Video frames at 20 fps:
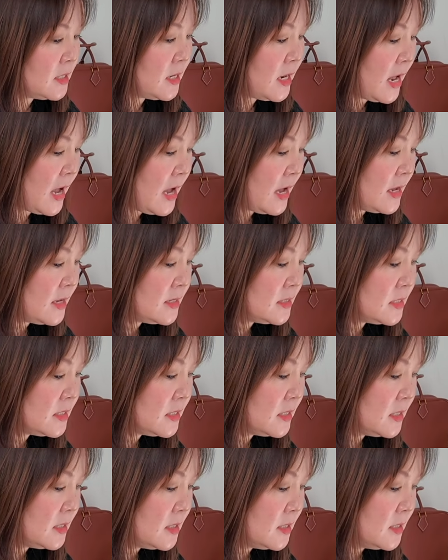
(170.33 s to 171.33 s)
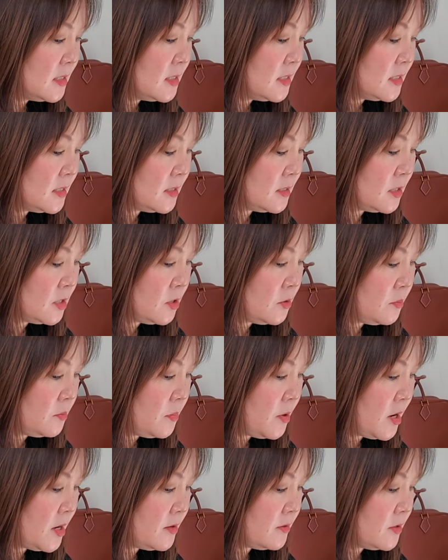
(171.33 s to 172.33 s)
It has,
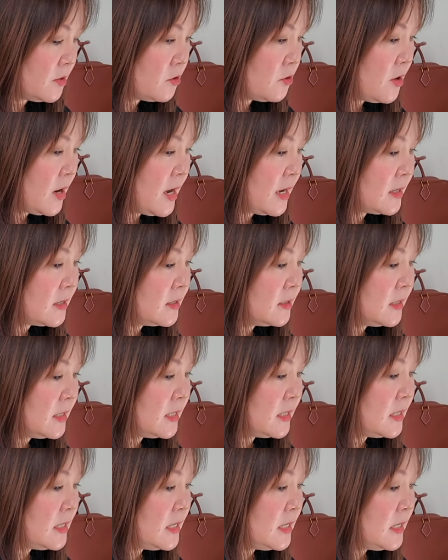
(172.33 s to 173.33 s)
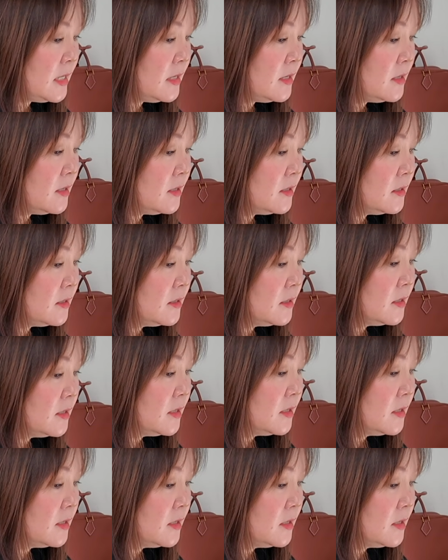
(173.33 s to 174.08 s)
part of the crackling here.